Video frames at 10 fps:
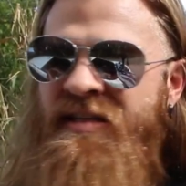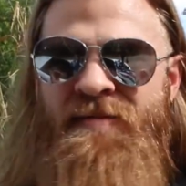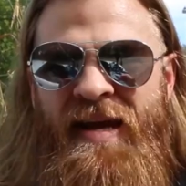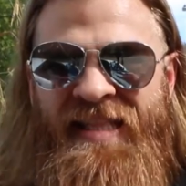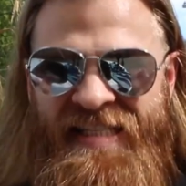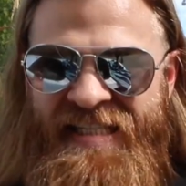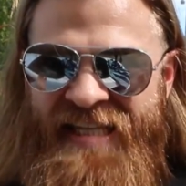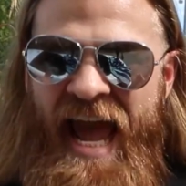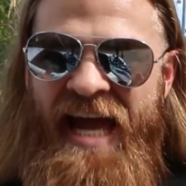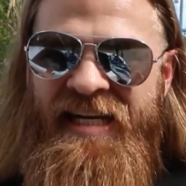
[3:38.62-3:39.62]
to make this
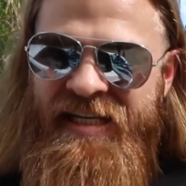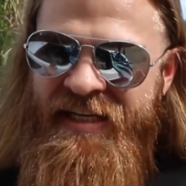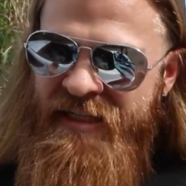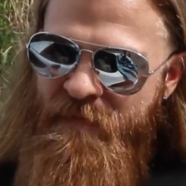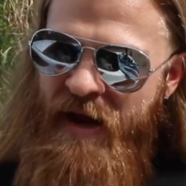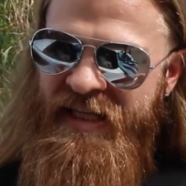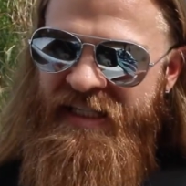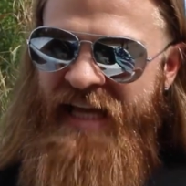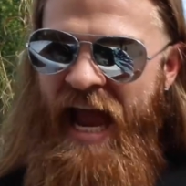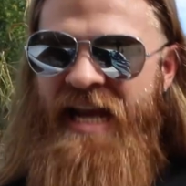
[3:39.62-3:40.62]
stand to make the
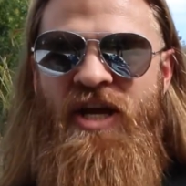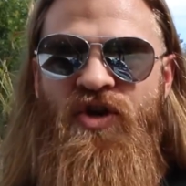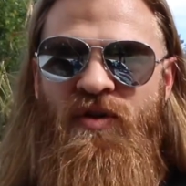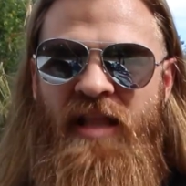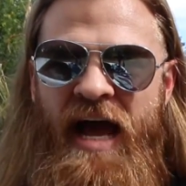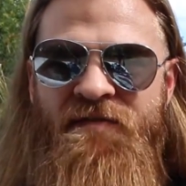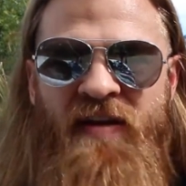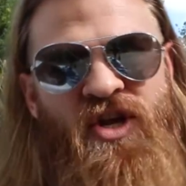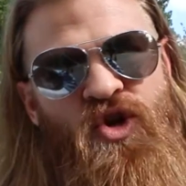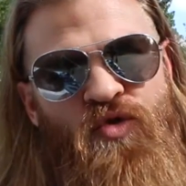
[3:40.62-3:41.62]
stand in your life
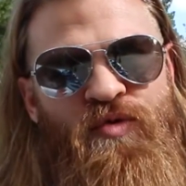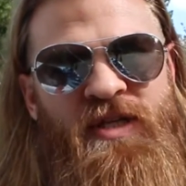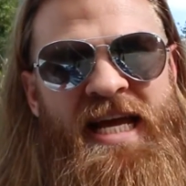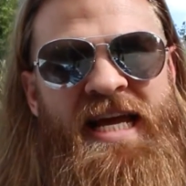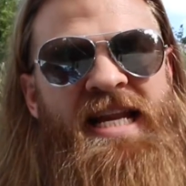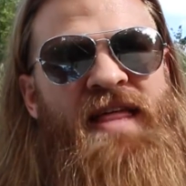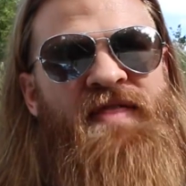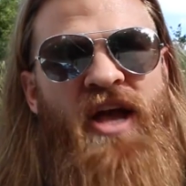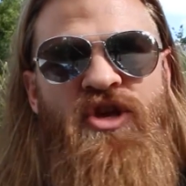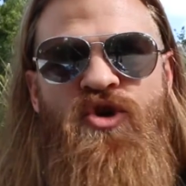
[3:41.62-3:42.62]
and in your routine
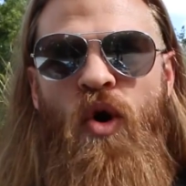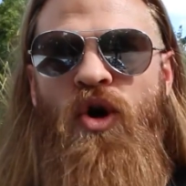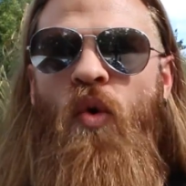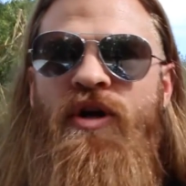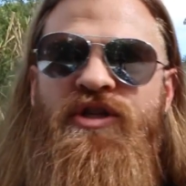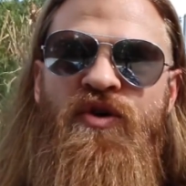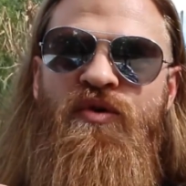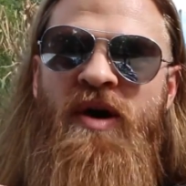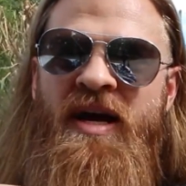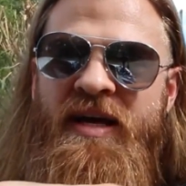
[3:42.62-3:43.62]
that you are going
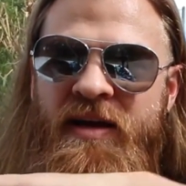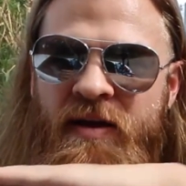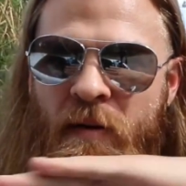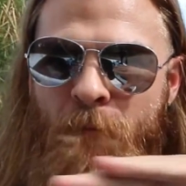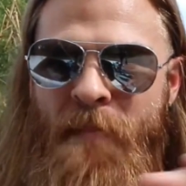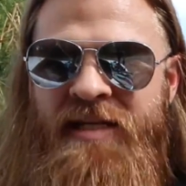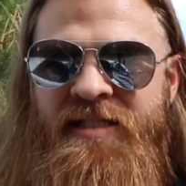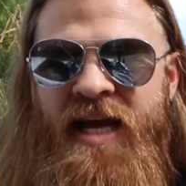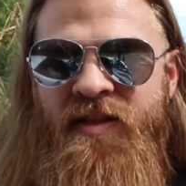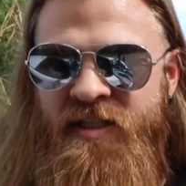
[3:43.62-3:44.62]
to
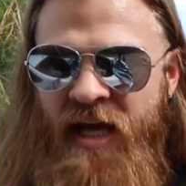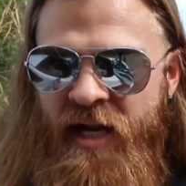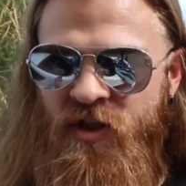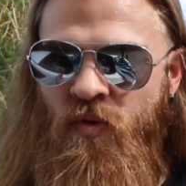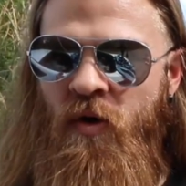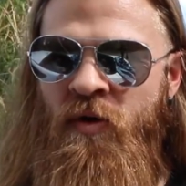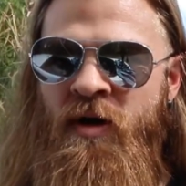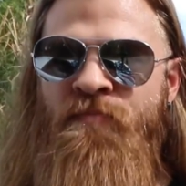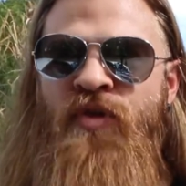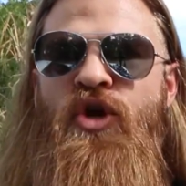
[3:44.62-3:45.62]
maintain the status quo,
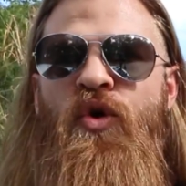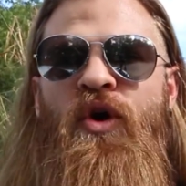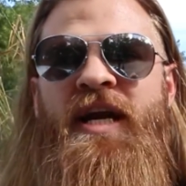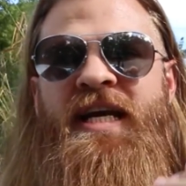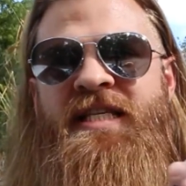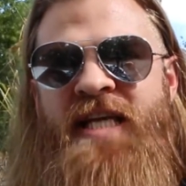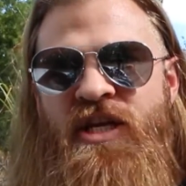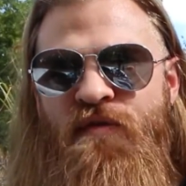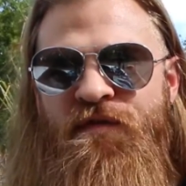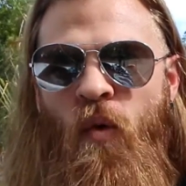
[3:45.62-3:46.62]
that you're going to
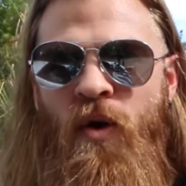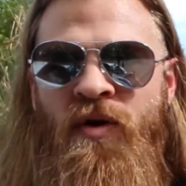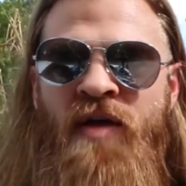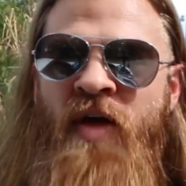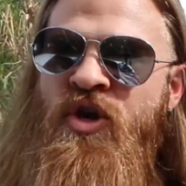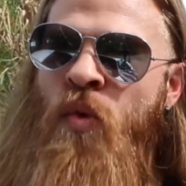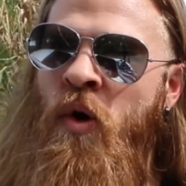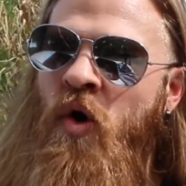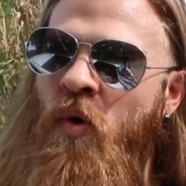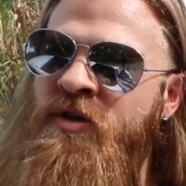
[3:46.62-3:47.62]
continue forward, that you are
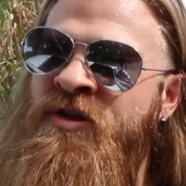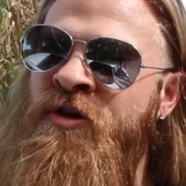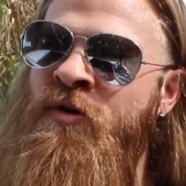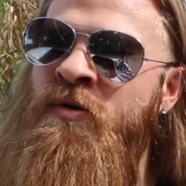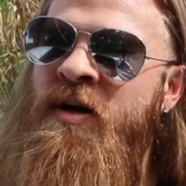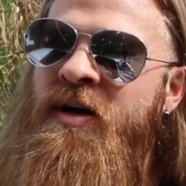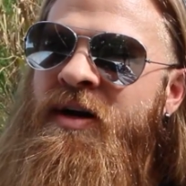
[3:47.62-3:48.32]
going to